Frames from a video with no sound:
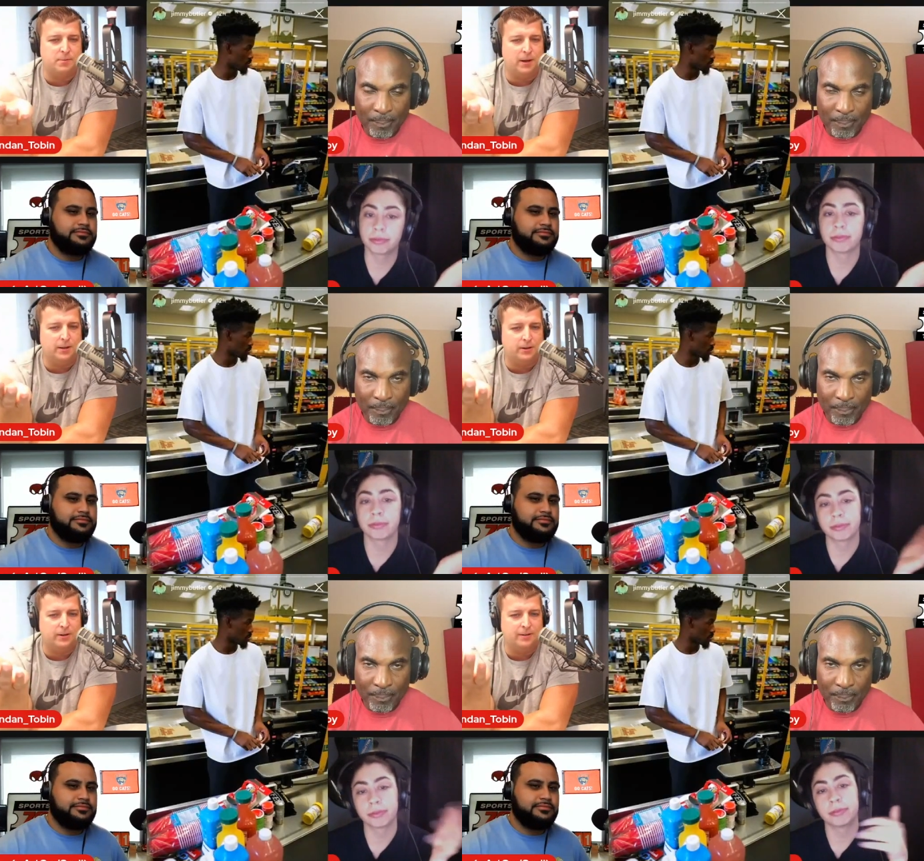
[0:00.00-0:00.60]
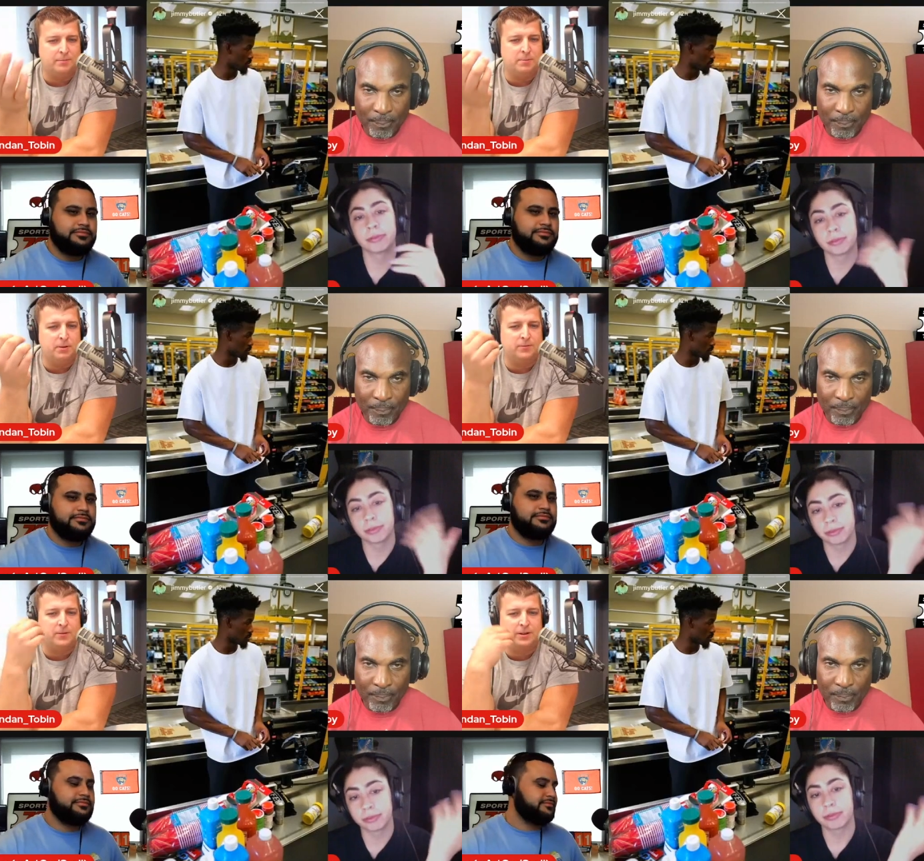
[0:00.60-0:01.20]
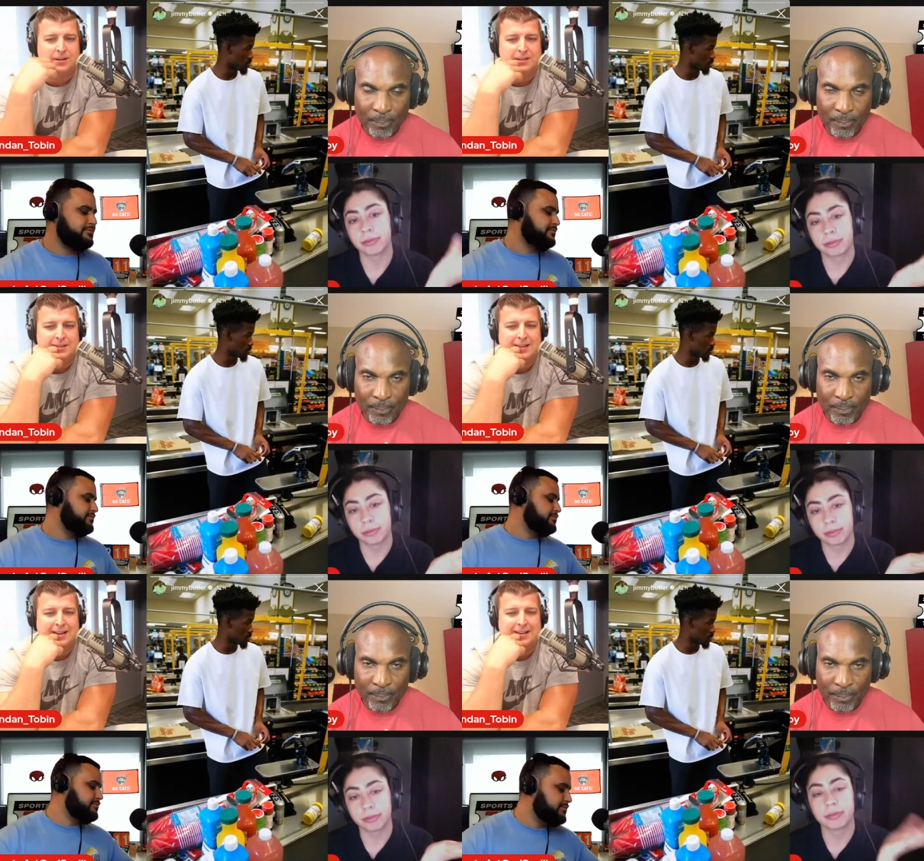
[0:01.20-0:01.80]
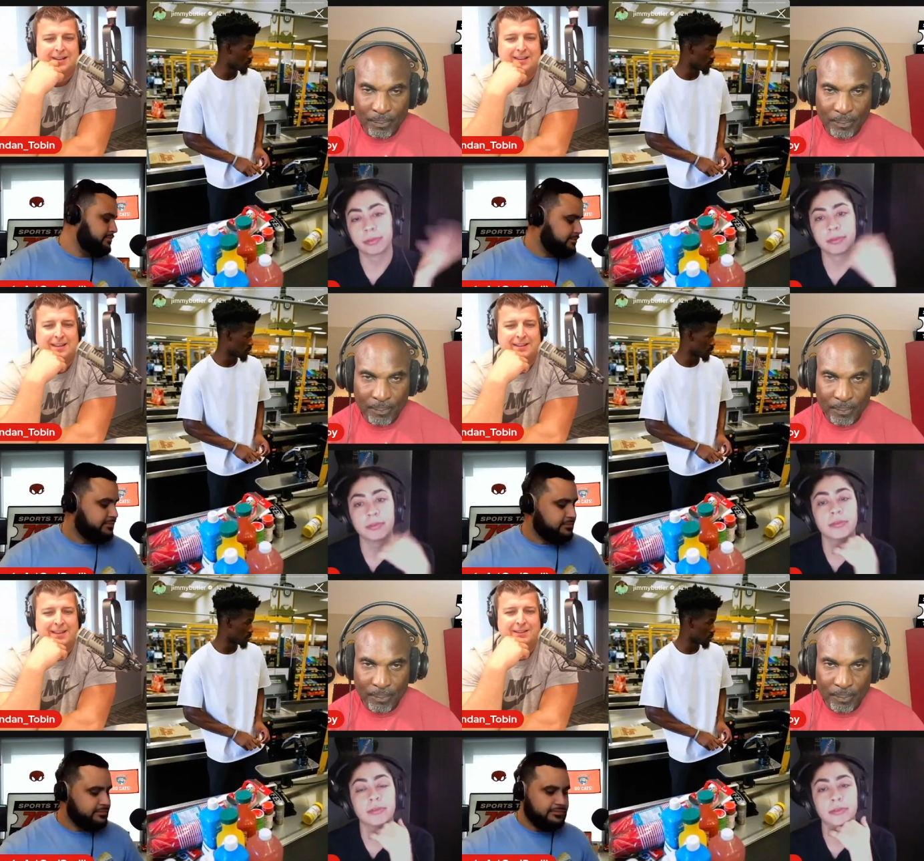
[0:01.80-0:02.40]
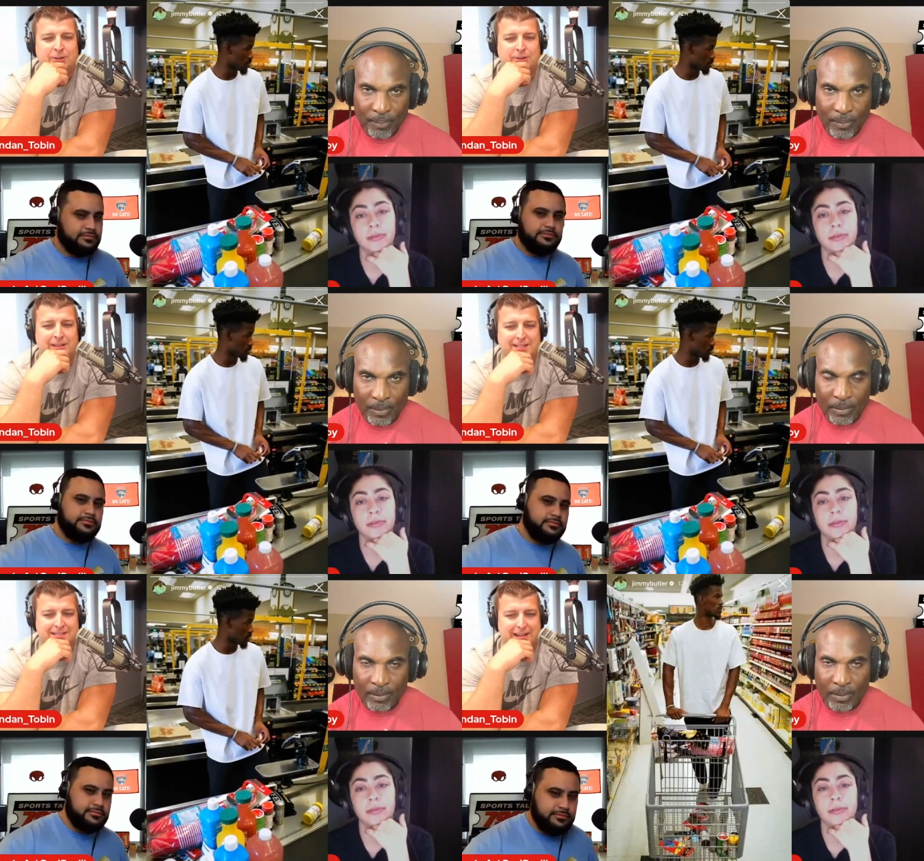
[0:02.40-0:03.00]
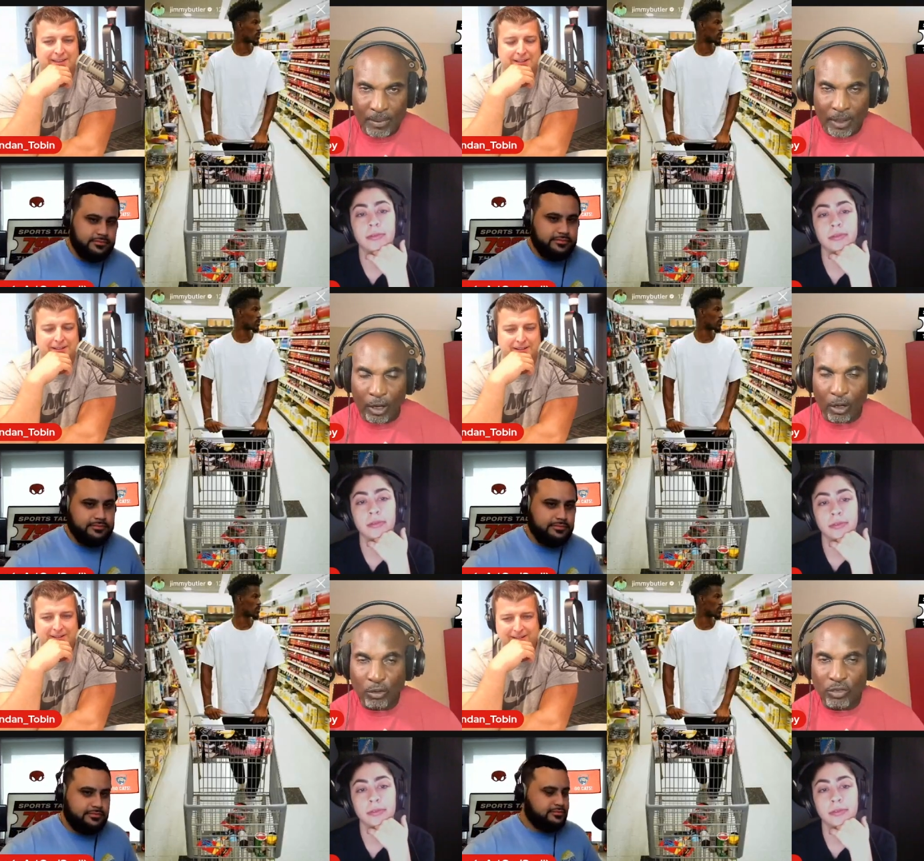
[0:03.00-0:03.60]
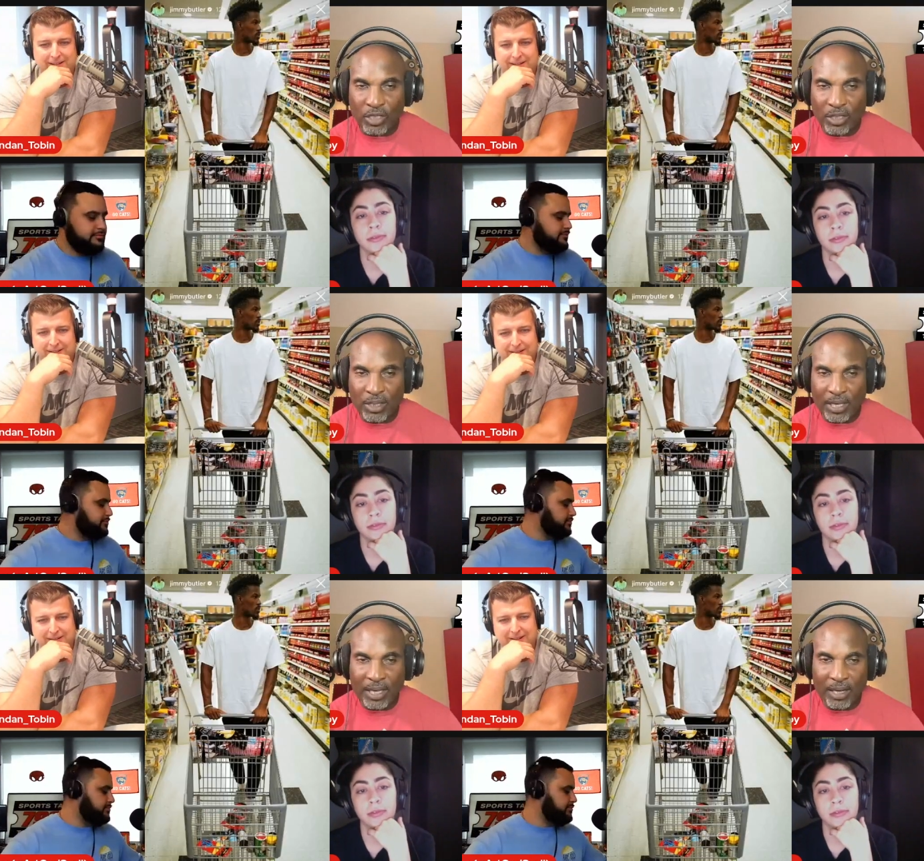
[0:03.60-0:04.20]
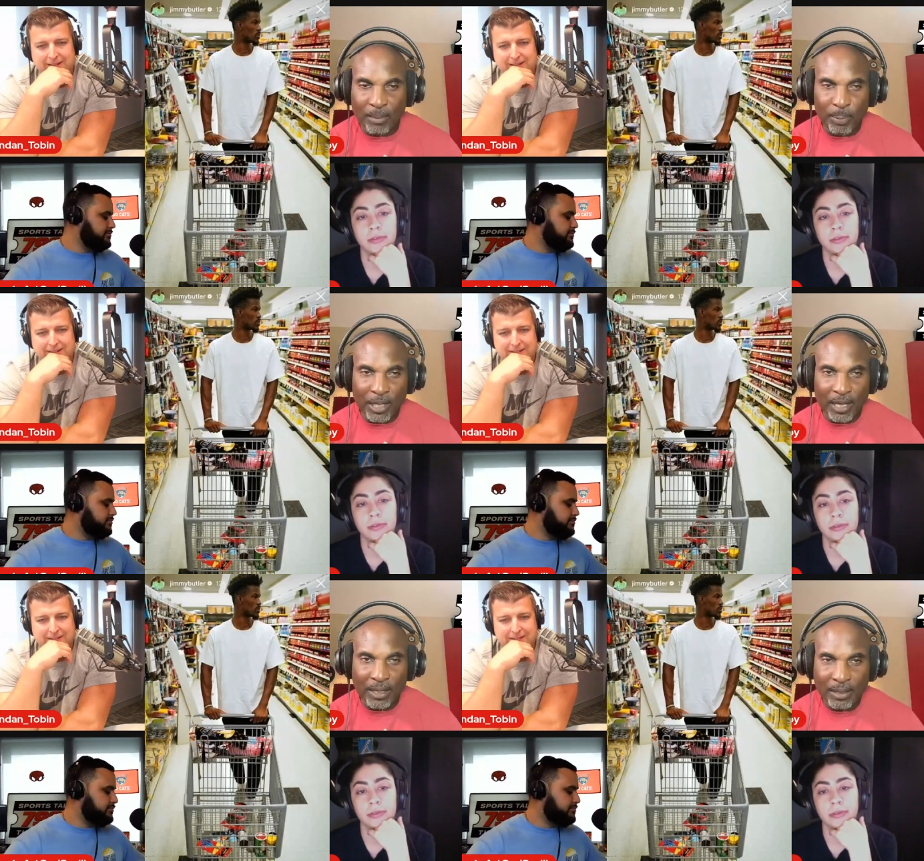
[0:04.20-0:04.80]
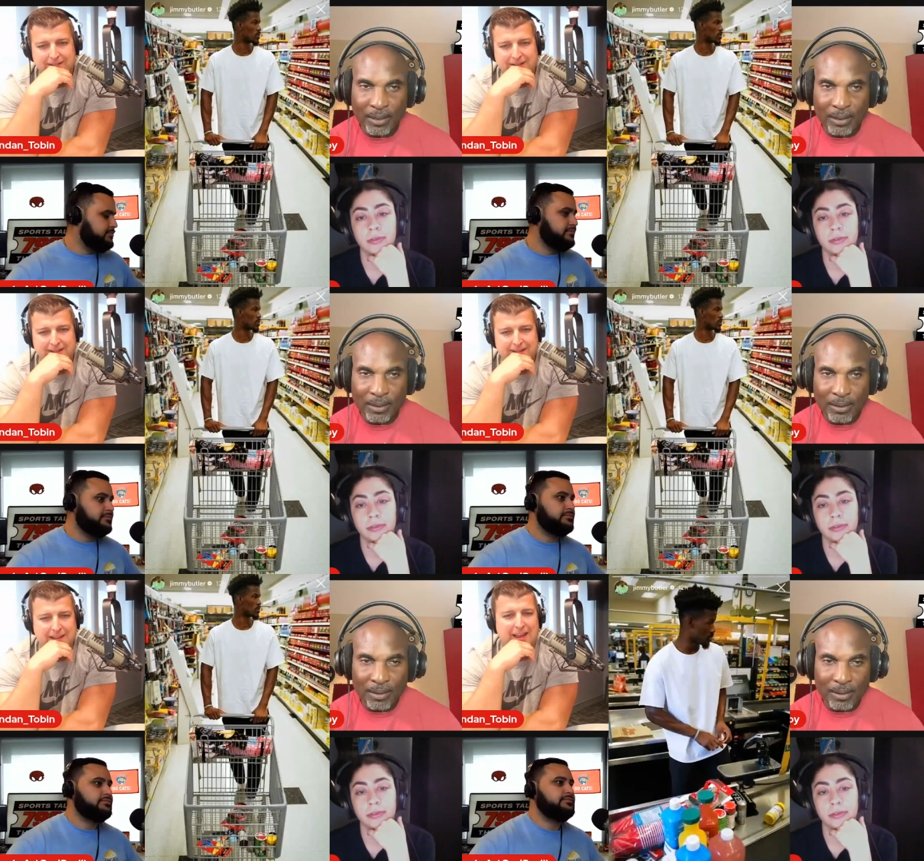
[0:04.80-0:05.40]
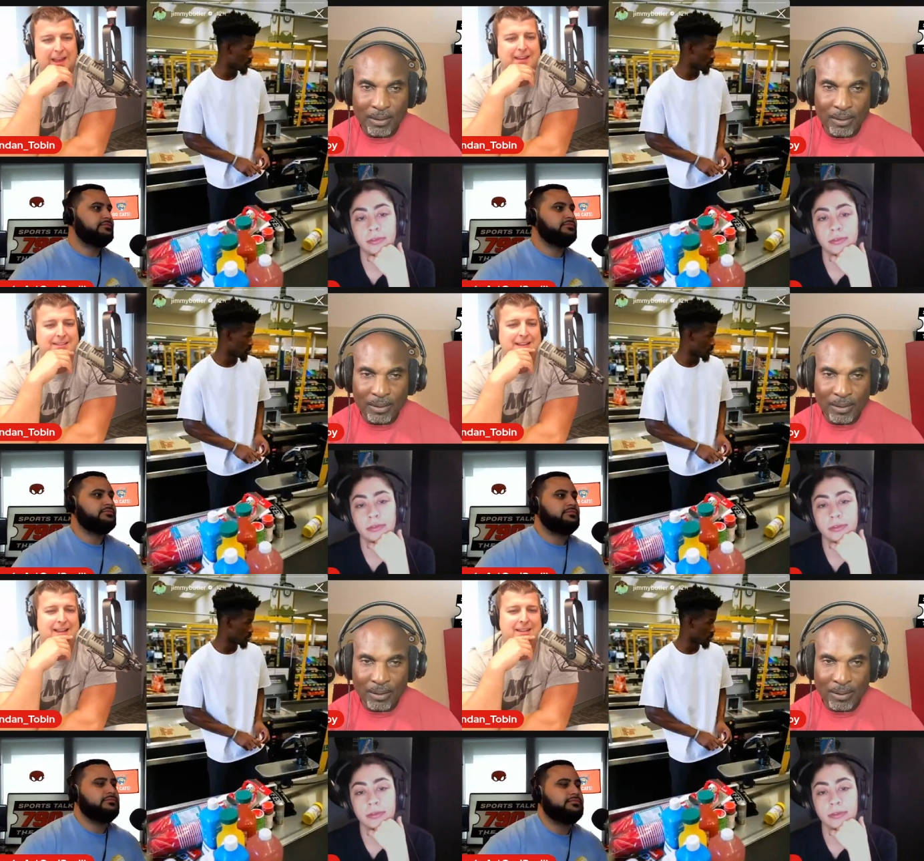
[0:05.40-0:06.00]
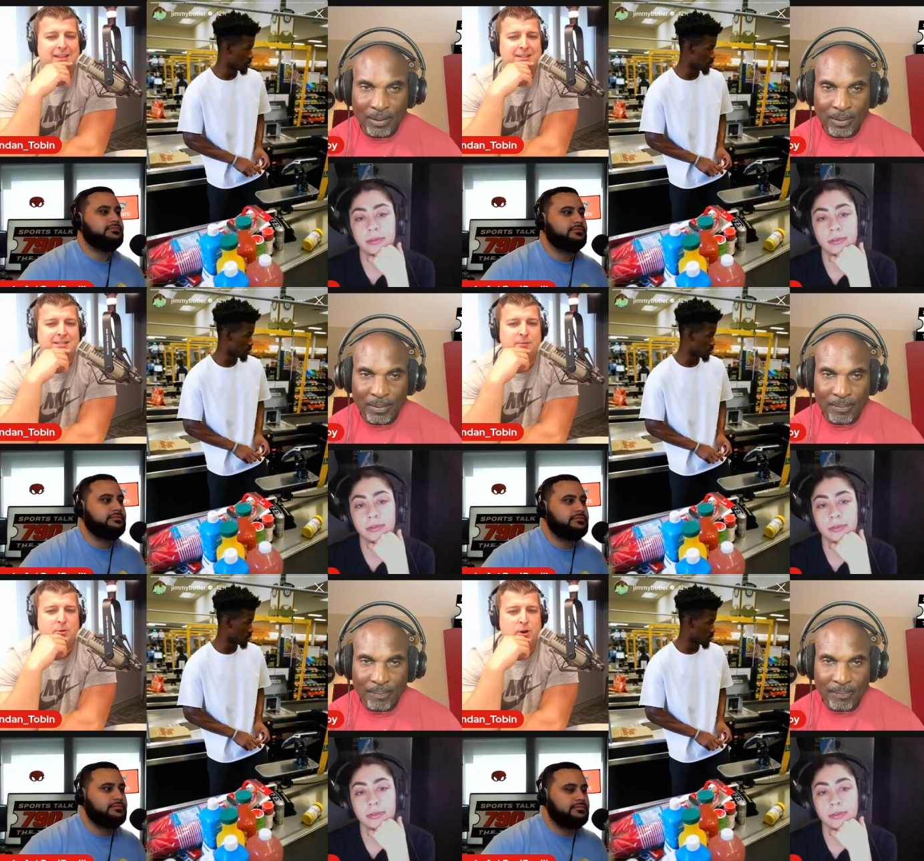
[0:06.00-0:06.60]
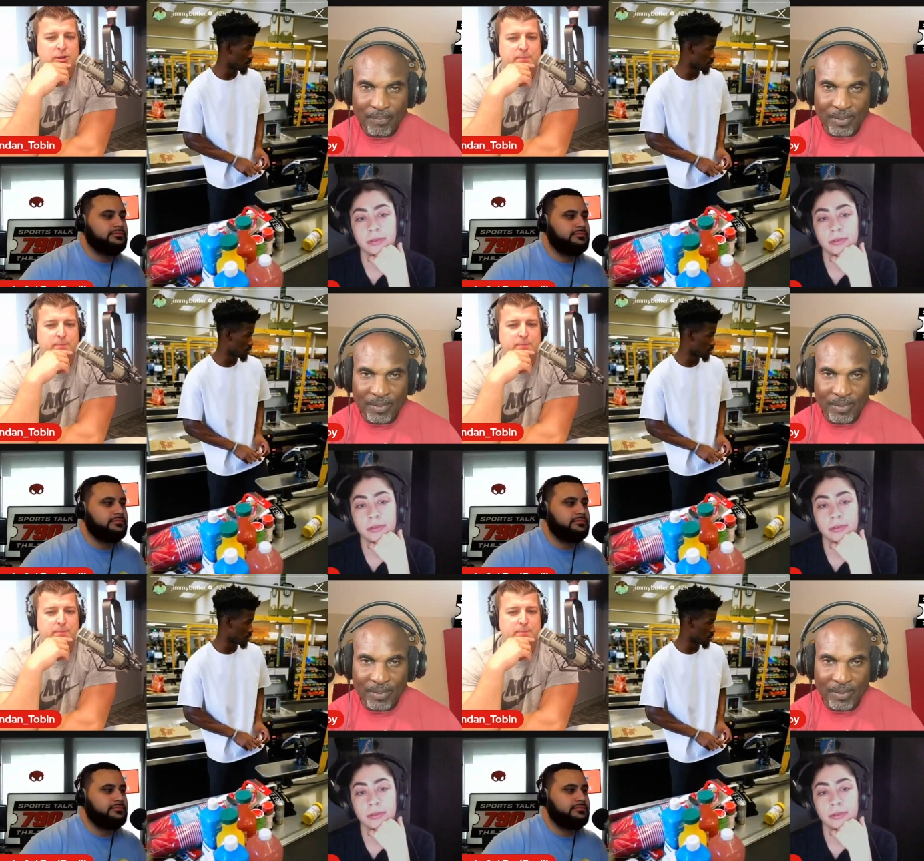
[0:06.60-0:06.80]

Speaker 1: Butler? People have uh, that uh, that that look that he's got. The
Speaker 2: there. OG, the kid in play.
Speaker 1: Yeah, he's got the some would call